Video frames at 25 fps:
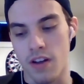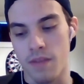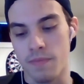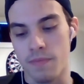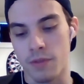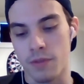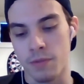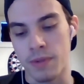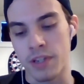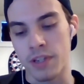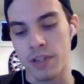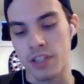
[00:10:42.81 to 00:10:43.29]

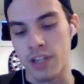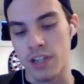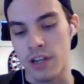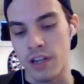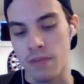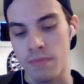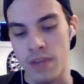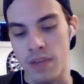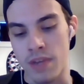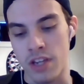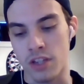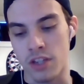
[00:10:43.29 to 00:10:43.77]
especially at
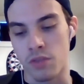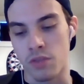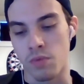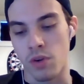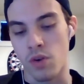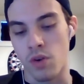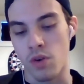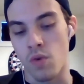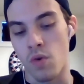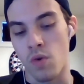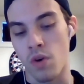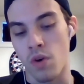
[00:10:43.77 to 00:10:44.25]
a meet, to
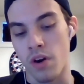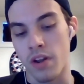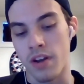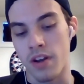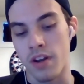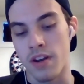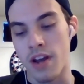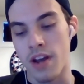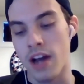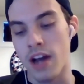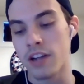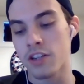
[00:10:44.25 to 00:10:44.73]
record
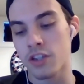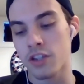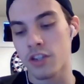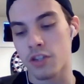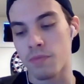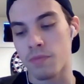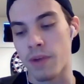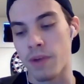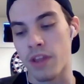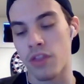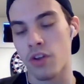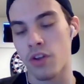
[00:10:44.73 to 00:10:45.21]
not just my